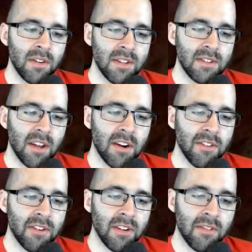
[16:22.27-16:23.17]
This is
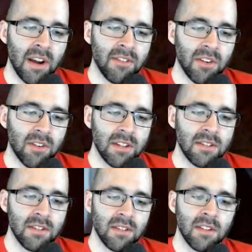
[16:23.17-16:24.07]
135
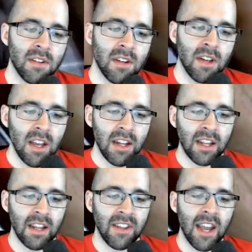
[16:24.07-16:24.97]
degrees. And
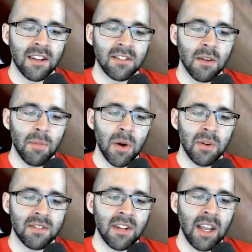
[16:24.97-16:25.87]
again, the x
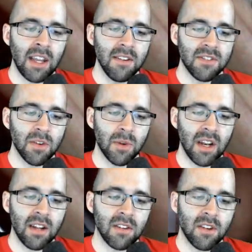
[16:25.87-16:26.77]
component's negative, so we're
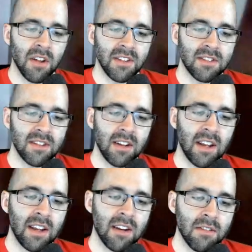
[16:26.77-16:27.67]
going to call this side
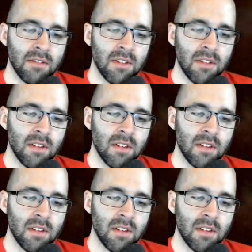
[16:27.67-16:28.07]
negative.